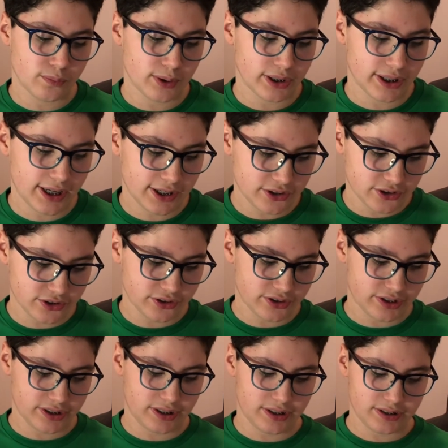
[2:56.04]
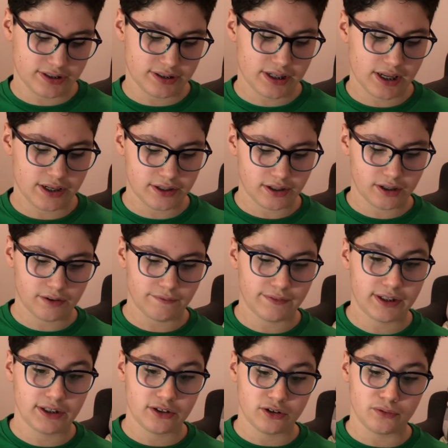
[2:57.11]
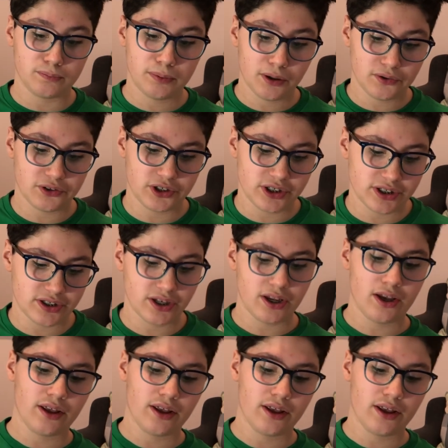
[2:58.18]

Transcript: Catchers instead of the 2 Potions